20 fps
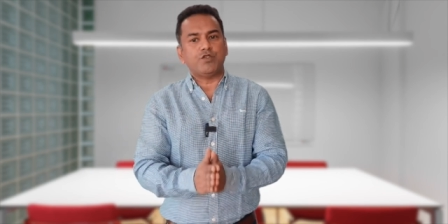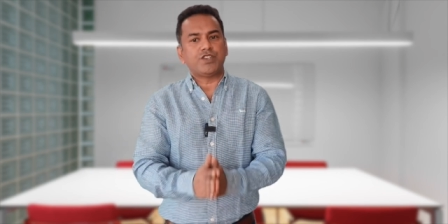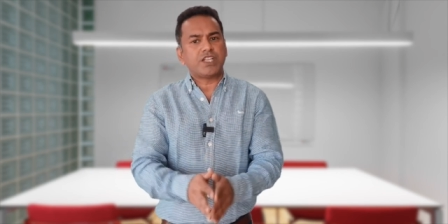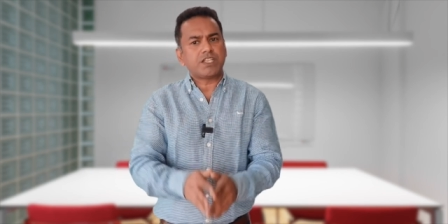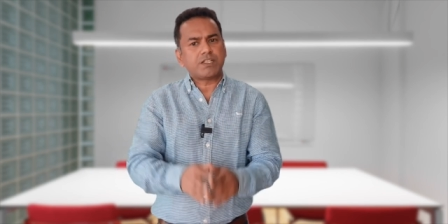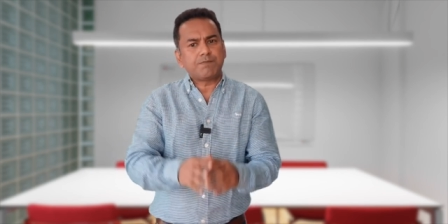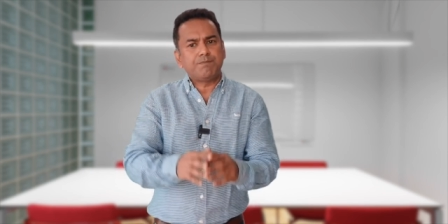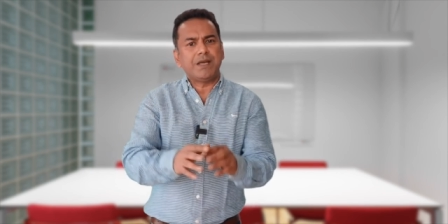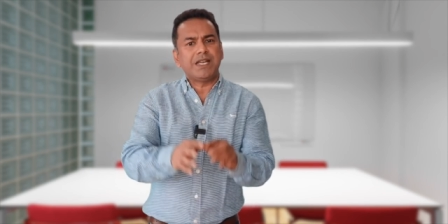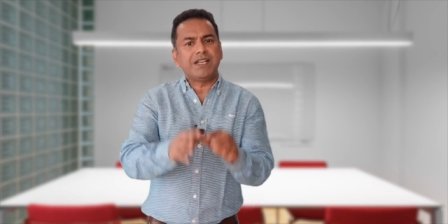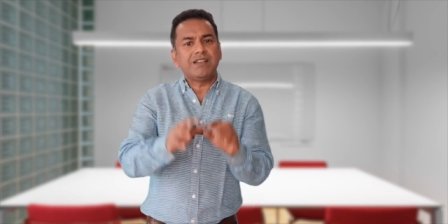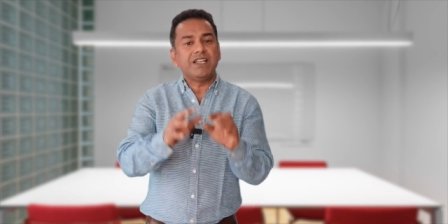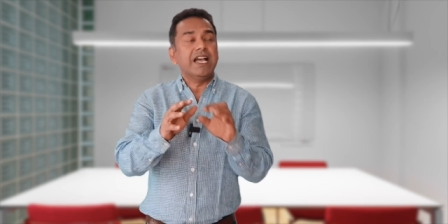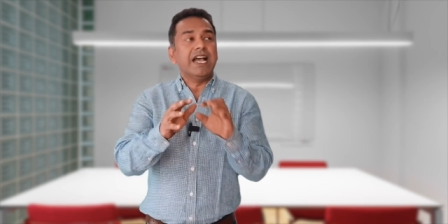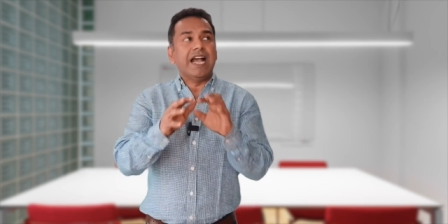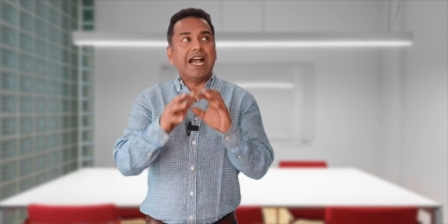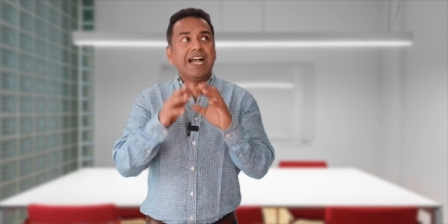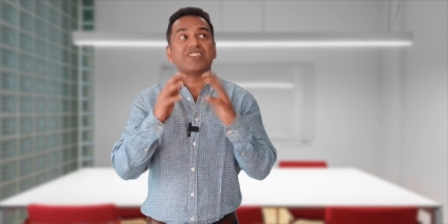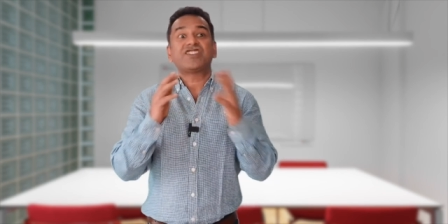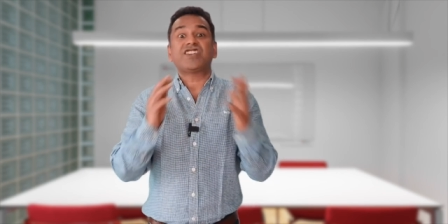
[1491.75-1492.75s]
Just being
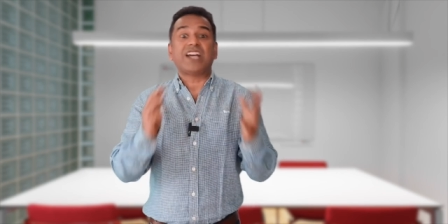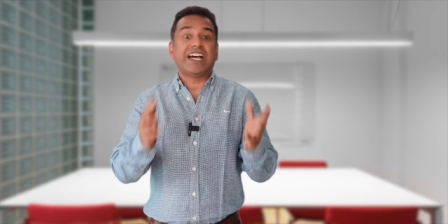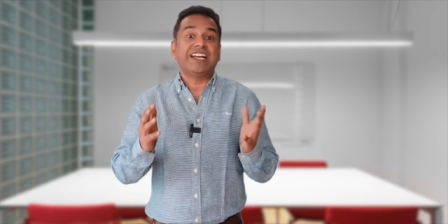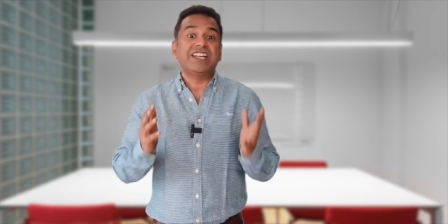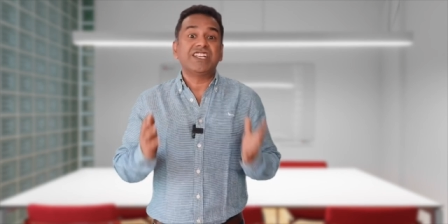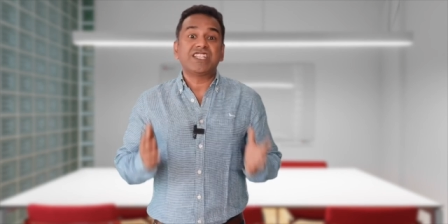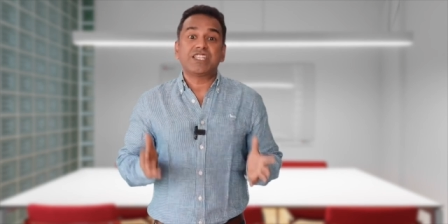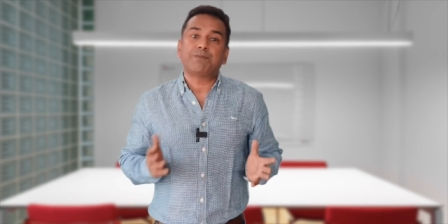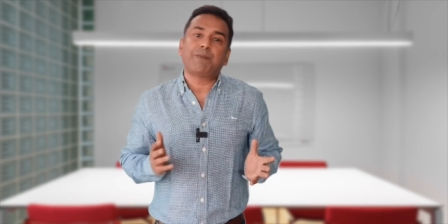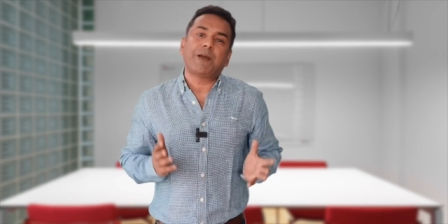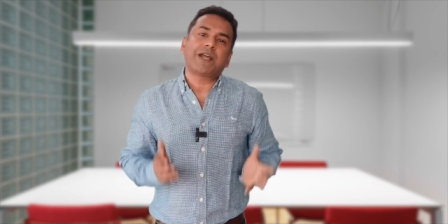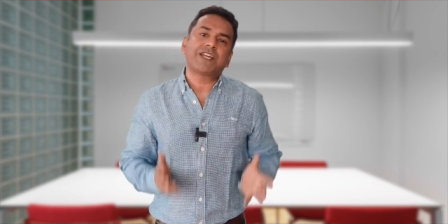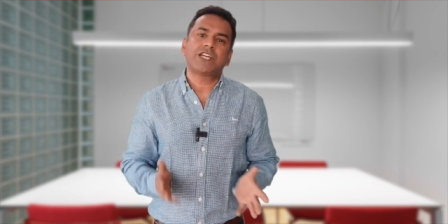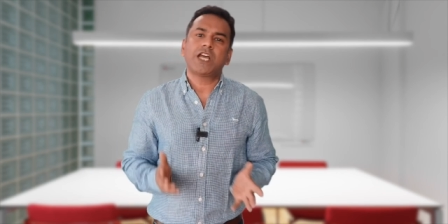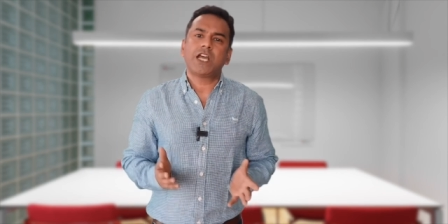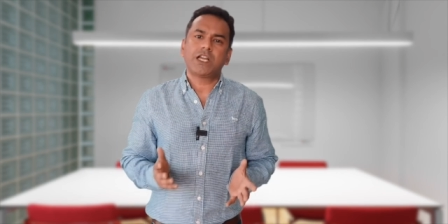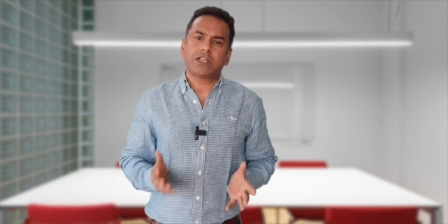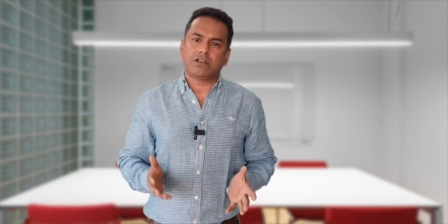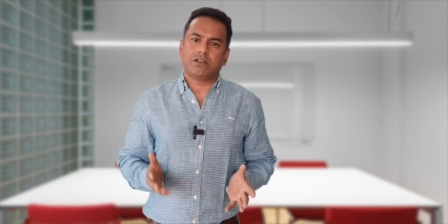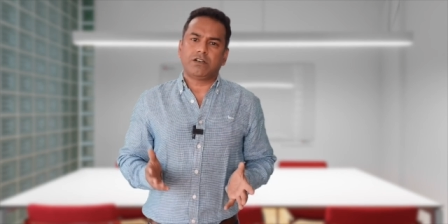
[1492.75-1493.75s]
a silent
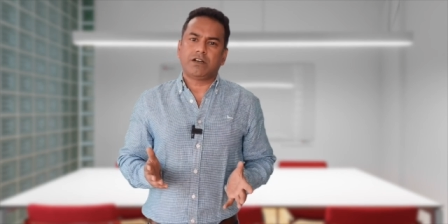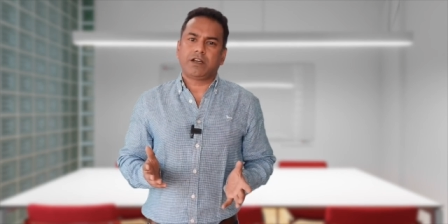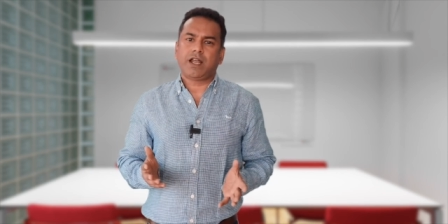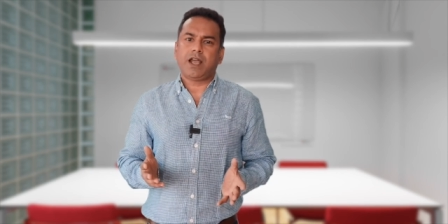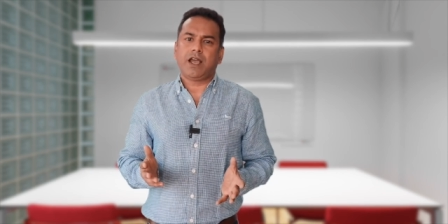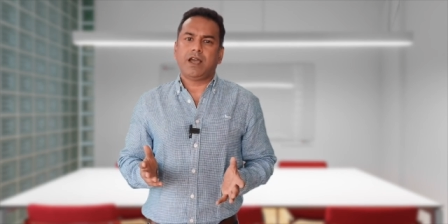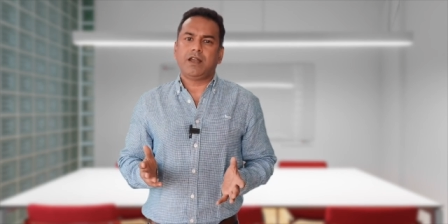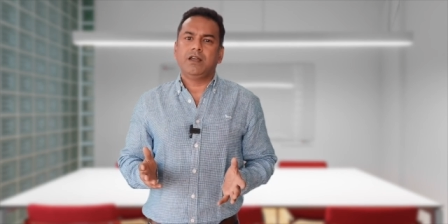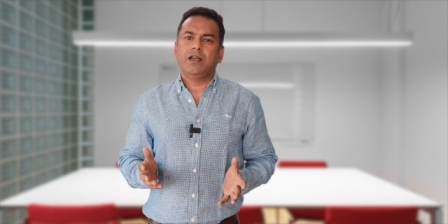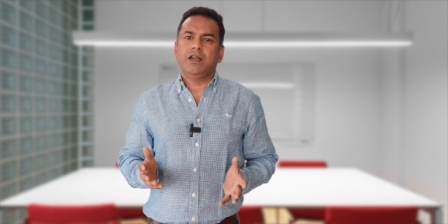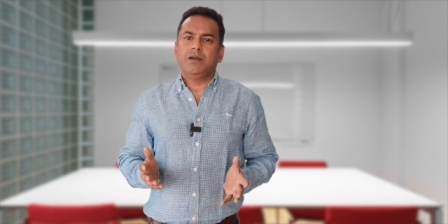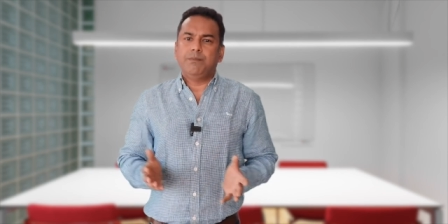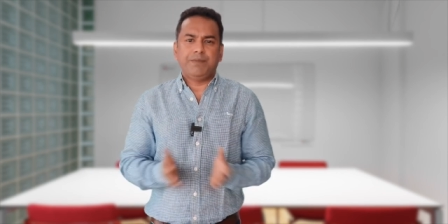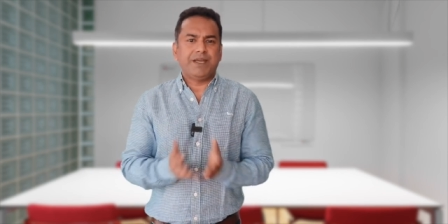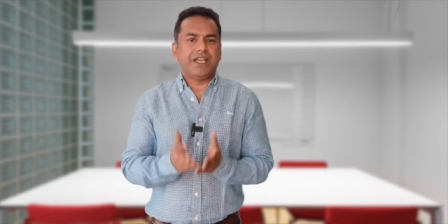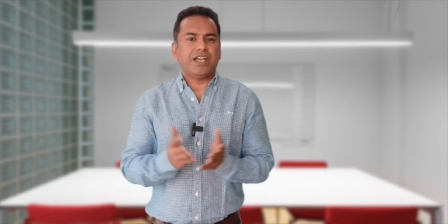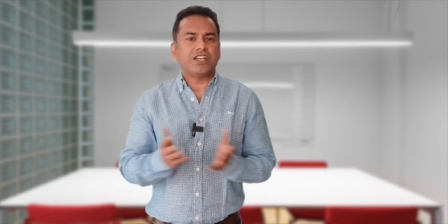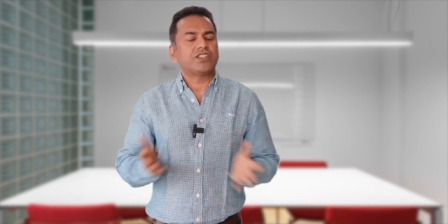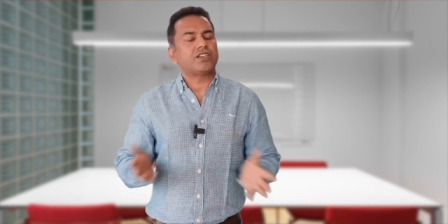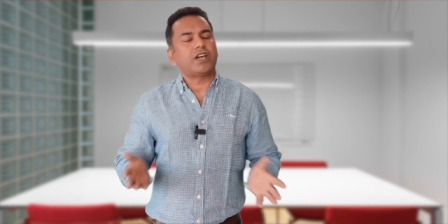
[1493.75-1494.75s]
spectator can
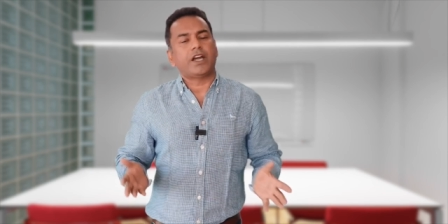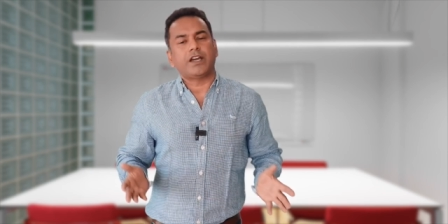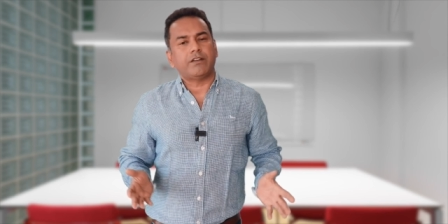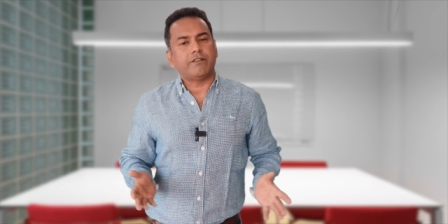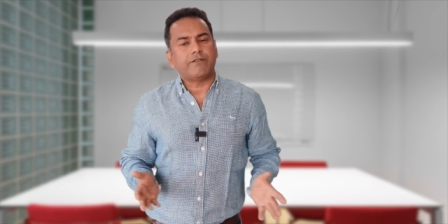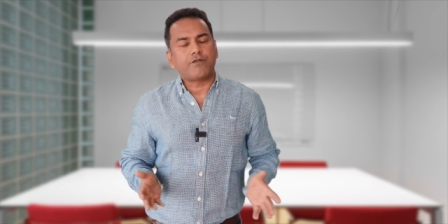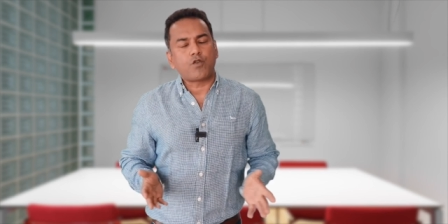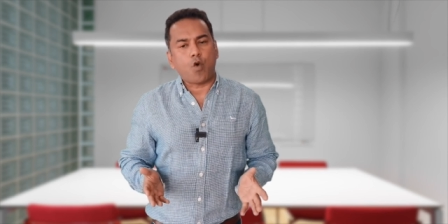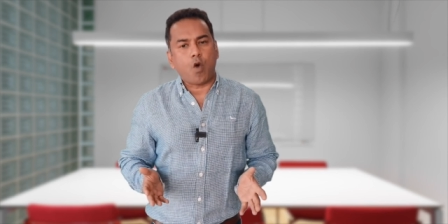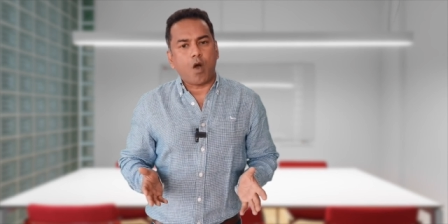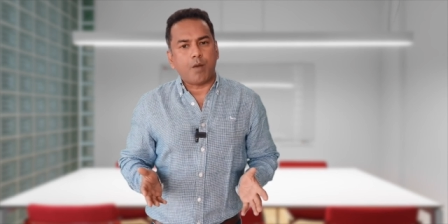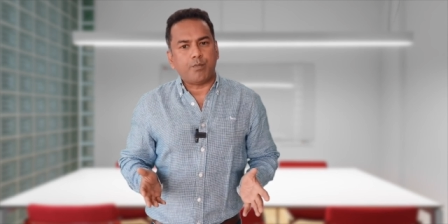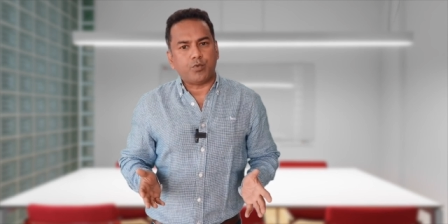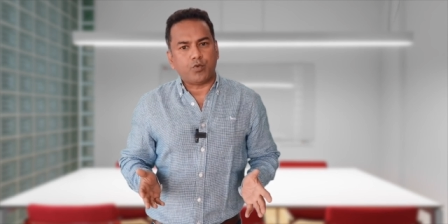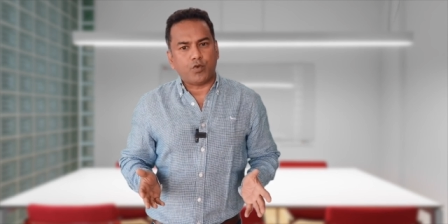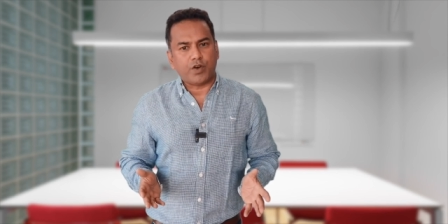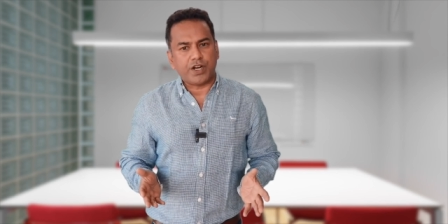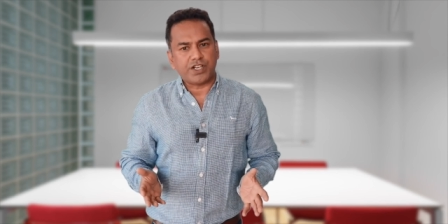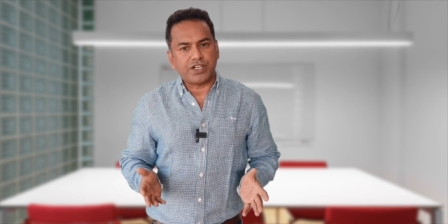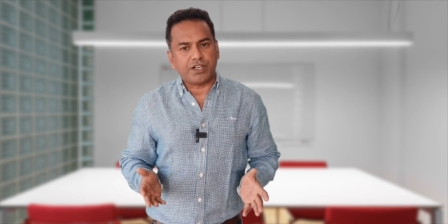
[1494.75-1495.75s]
be a sign of
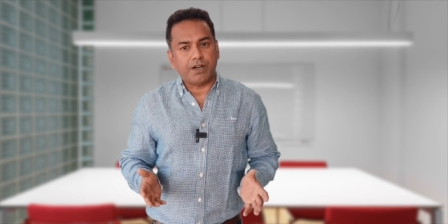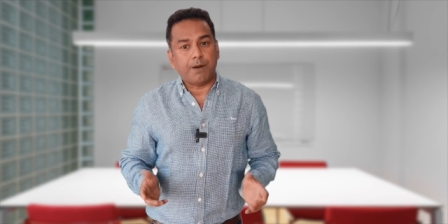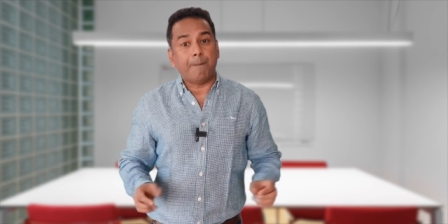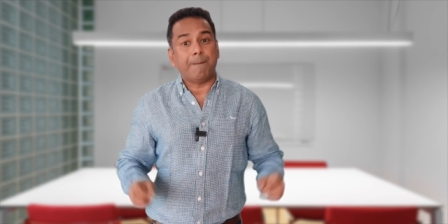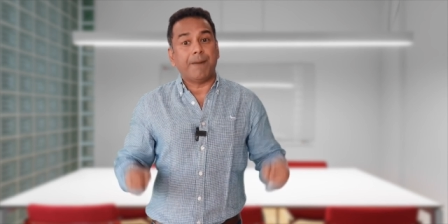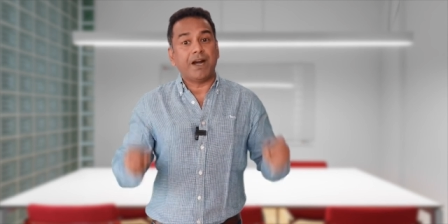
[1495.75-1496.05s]
cooperation.